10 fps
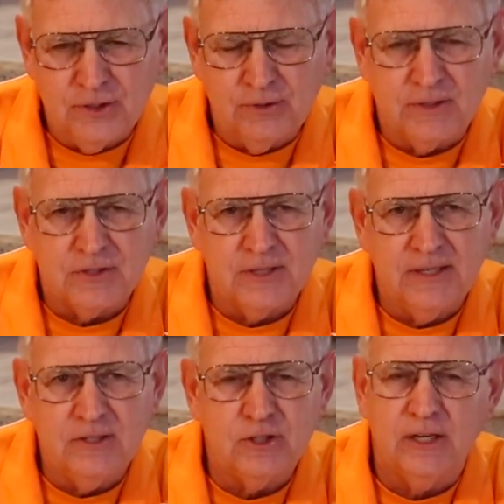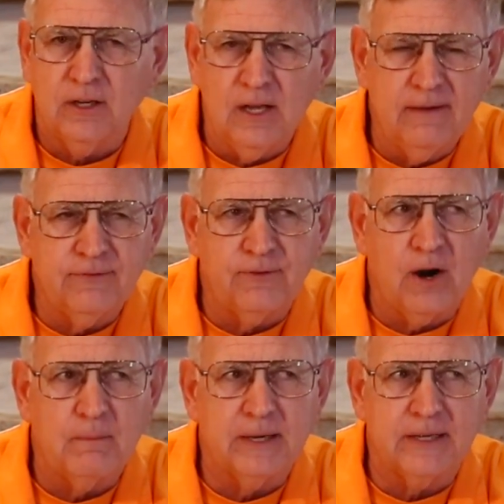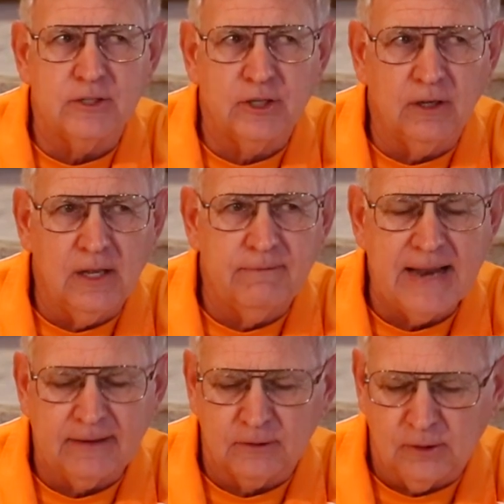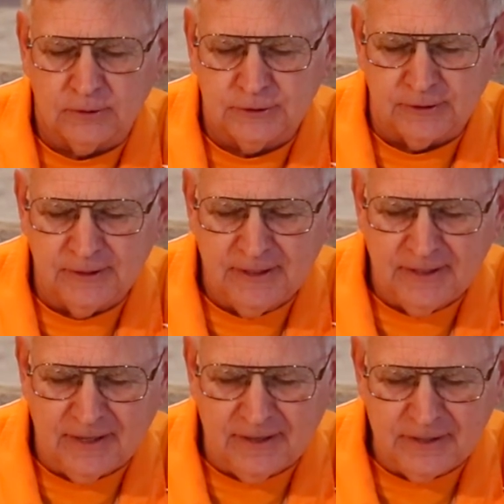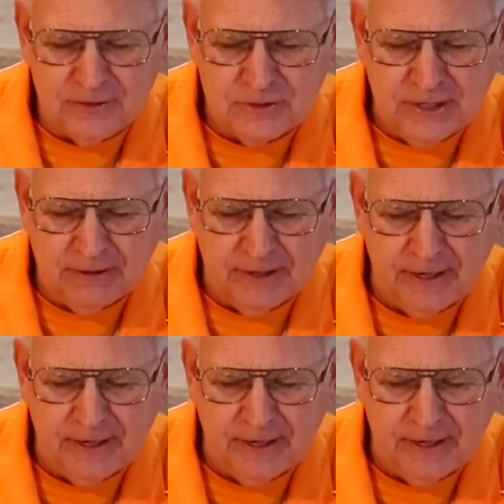you can see, she loved farming and she loved agriculture. You see her